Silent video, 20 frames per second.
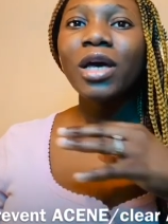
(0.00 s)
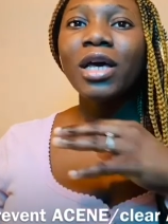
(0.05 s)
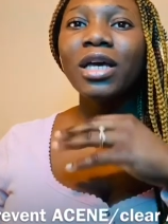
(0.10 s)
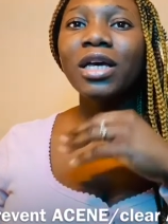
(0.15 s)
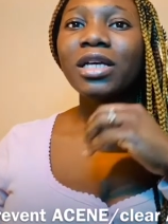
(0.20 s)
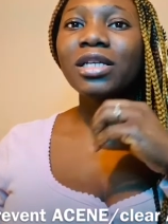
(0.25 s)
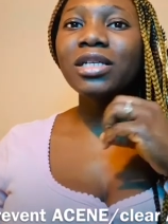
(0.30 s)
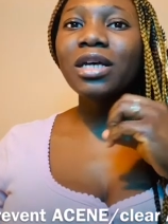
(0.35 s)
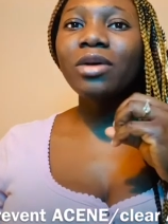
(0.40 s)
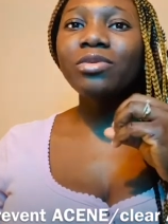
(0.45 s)

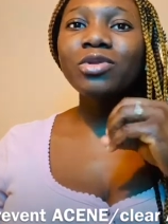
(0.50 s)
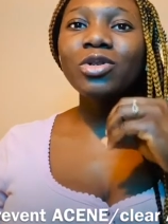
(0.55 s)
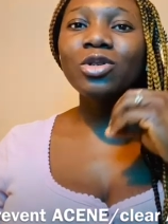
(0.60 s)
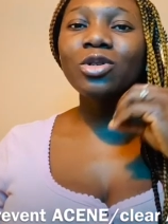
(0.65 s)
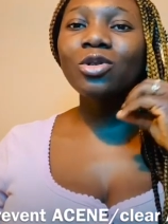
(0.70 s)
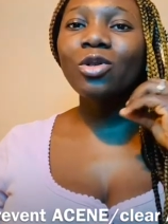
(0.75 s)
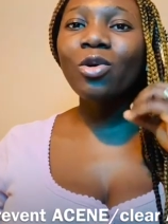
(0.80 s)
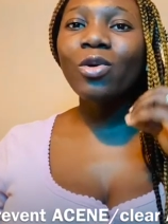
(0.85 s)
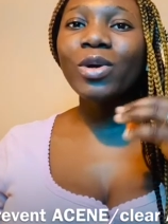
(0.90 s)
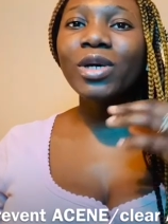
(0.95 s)
It helps in
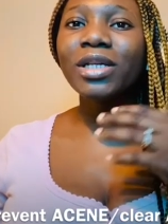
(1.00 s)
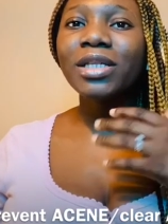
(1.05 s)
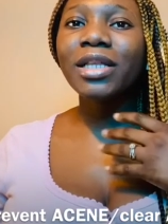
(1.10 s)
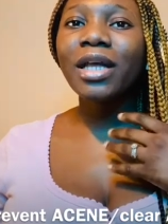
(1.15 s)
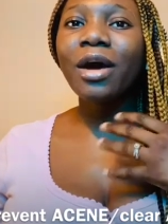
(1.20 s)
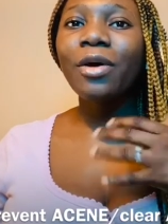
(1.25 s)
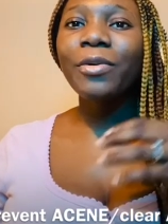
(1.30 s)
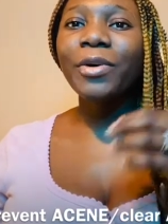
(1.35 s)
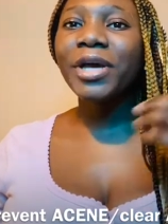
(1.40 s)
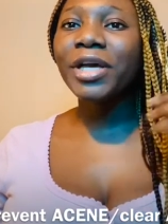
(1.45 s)
slowing
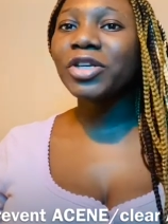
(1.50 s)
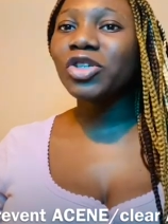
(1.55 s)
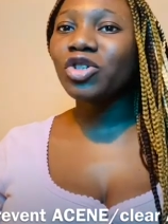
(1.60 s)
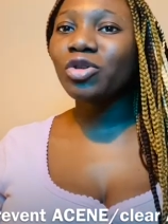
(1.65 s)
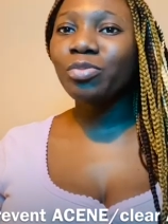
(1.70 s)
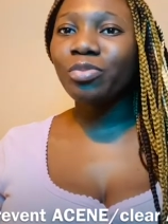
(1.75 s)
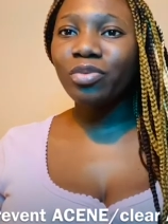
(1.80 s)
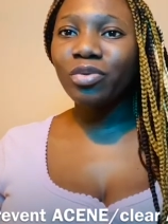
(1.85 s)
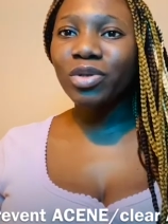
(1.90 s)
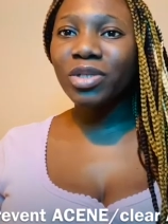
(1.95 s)
down
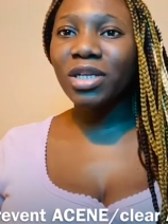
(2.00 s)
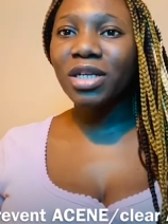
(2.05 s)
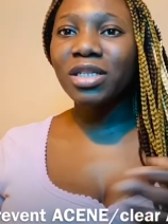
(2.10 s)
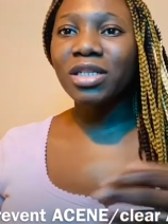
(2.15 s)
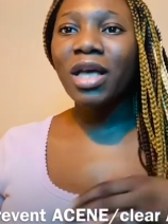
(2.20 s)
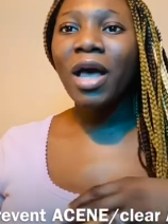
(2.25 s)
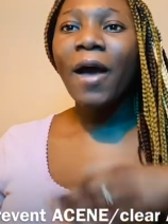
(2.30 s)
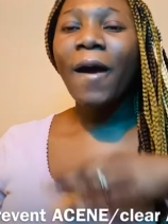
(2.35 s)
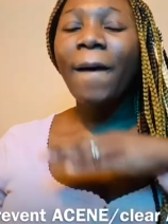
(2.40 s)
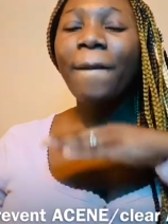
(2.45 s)
aging process
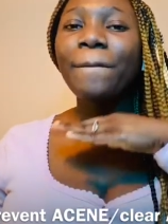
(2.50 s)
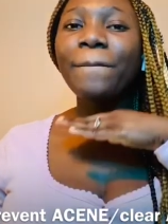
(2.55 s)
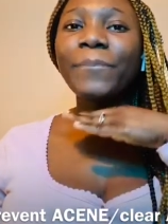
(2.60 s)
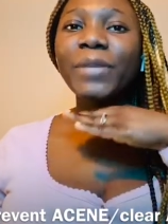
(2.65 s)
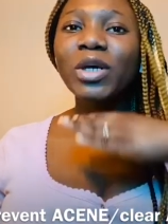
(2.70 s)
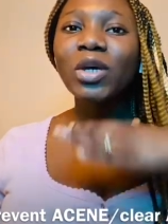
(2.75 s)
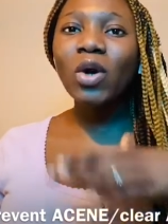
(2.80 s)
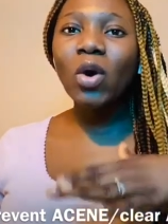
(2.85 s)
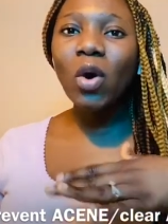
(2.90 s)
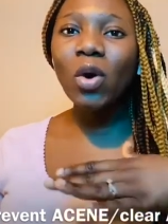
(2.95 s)

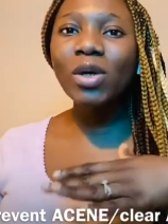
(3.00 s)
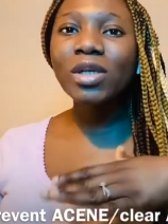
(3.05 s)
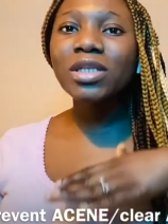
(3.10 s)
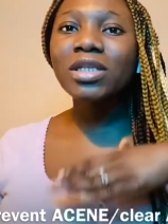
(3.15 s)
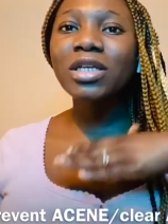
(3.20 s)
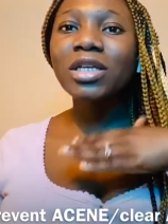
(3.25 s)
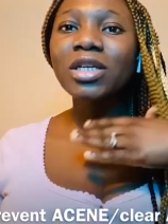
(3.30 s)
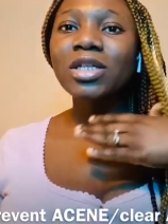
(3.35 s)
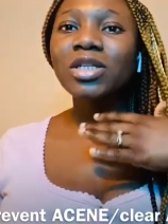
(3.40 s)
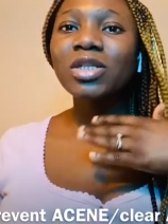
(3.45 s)
because
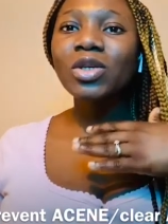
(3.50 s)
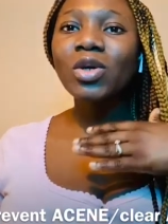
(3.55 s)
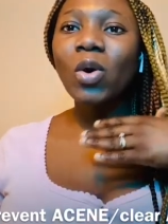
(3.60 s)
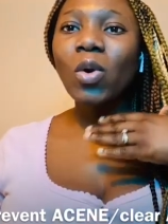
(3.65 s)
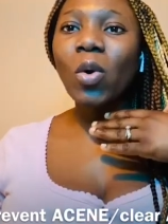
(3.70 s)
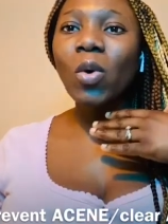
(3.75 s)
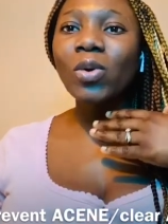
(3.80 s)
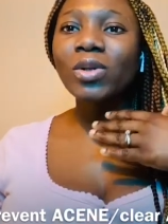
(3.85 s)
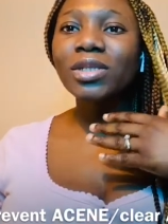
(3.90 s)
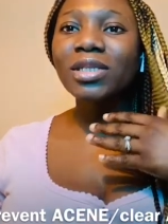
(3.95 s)
it
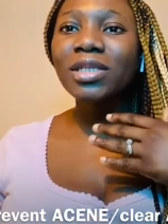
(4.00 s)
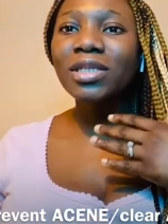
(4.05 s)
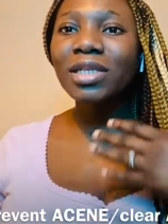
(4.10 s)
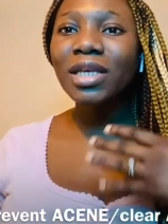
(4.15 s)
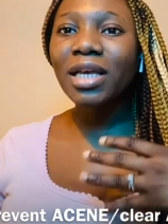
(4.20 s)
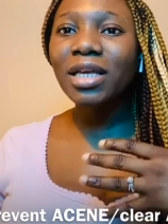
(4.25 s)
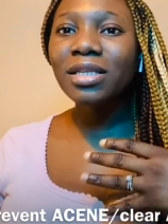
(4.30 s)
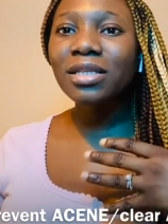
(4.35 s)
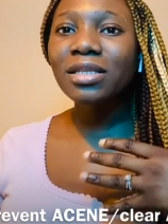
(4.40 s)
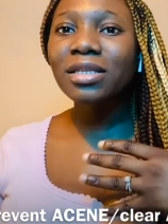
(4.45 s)

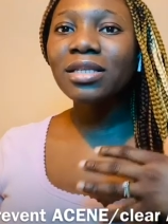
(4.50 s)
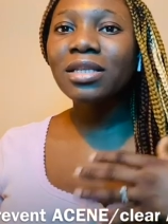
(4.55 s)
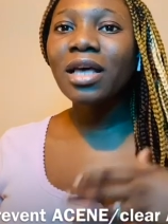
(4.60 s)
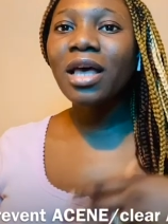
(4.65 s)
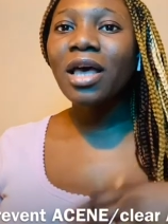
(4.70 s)
contains